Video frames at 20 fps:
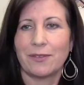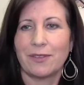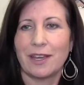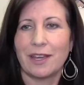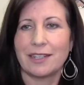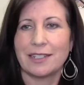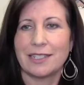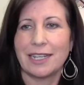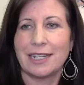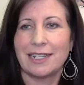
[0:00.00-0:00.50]

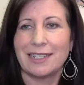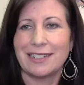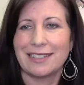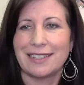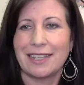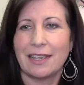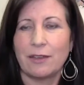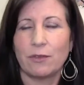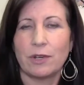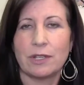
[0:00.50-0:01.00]
Hi, Dennis.
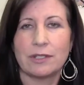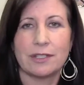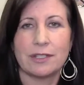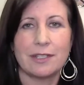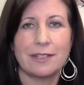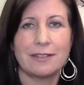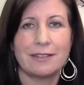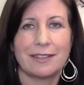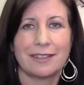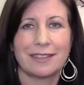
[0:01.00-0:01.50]
Hi,
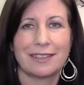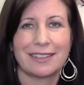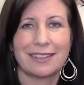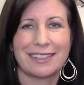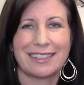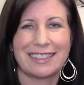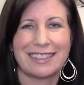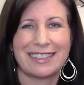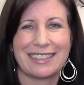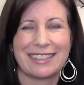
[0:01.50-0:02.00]
Resin.
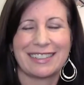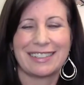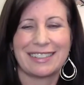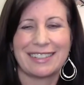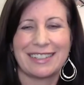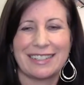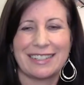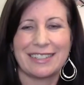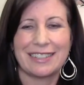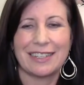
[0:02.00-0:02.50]

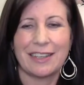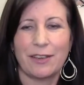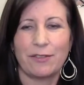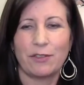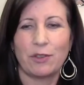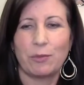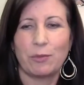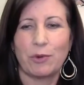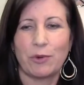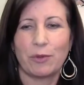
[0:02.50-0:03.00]
Nice to have
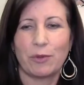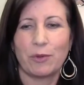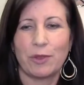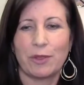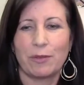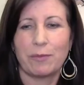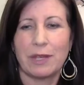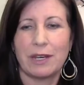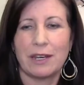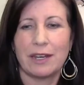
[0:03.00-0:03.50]
you both
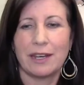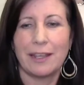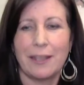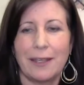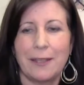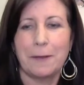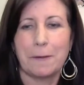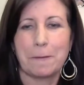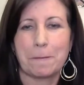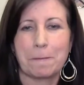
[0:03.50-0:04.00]
with me
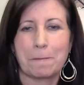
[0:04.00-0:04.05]
today.